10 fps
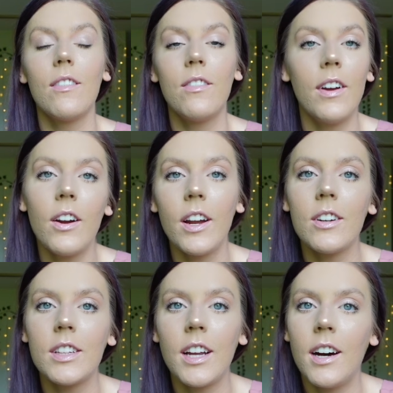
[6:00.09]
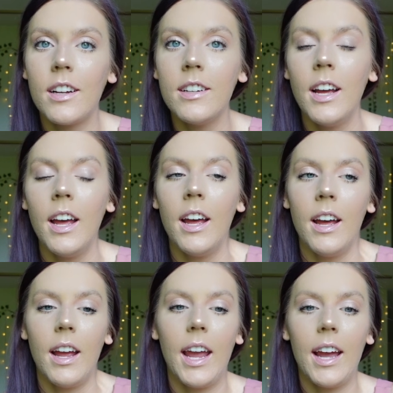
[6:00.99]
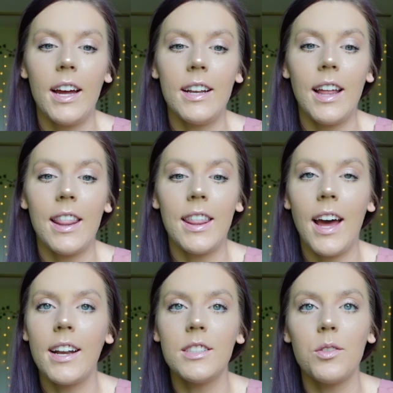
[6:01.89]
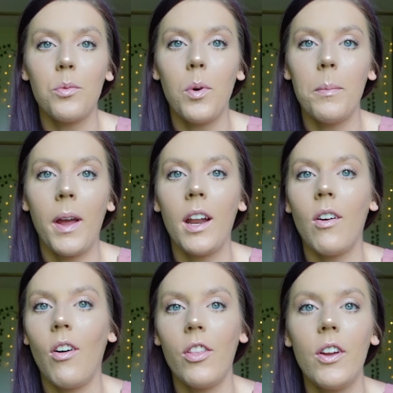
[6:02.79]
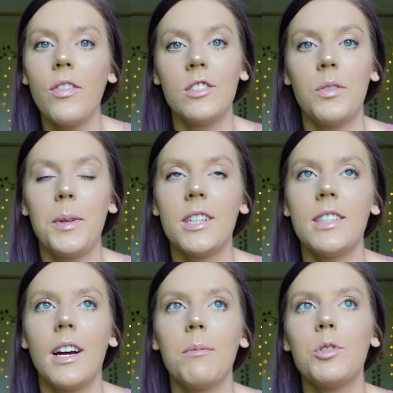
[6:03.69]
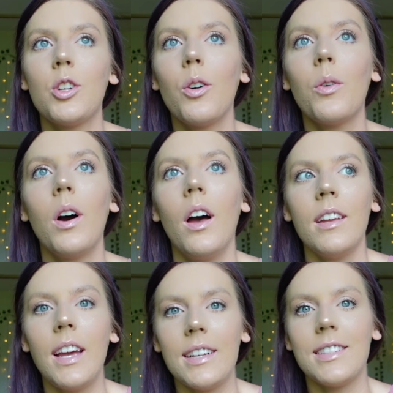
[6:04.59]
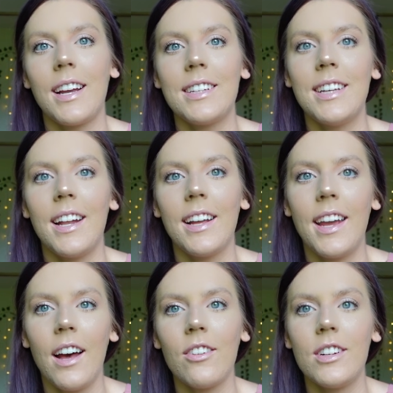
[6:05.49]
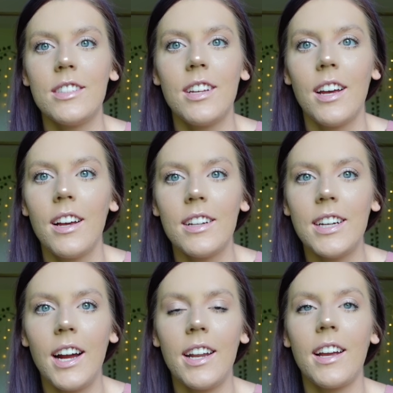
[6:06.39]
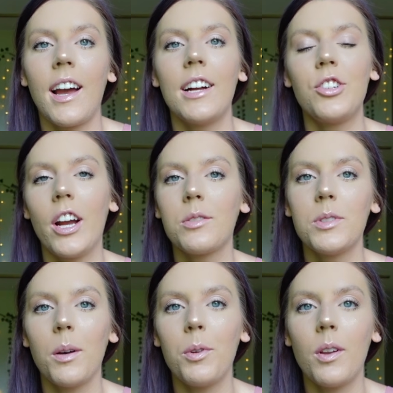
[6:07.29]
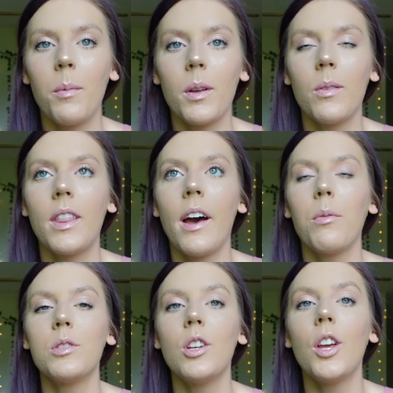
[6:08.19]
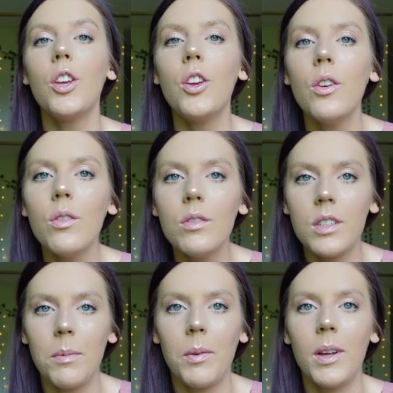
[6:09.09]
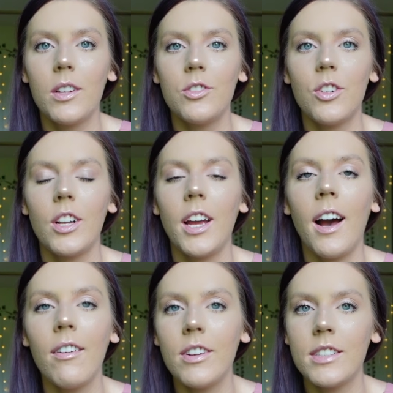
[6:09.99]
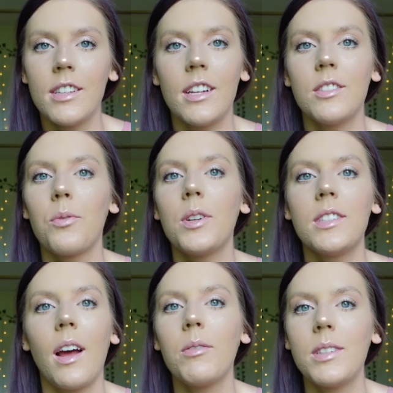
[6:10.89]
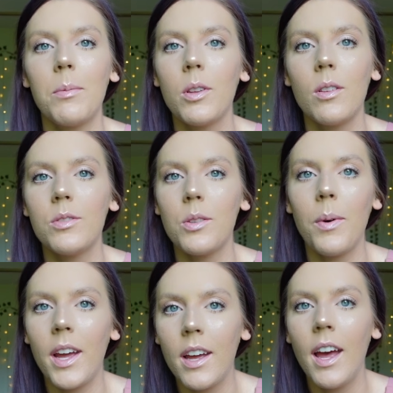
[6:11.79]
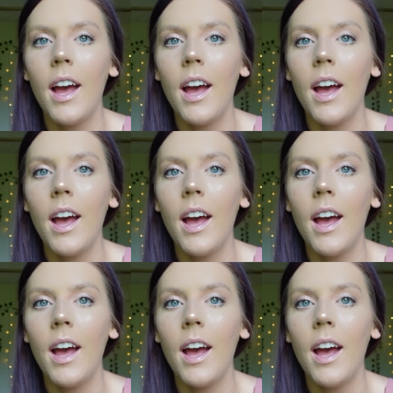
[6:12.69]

very early on, and that is what made all the difference for me this time. So yes, like I said, calories, dieting. I tracked with W W. That was huge in my weight loss journey. Obviously, that's a reason I was able to lose the weight.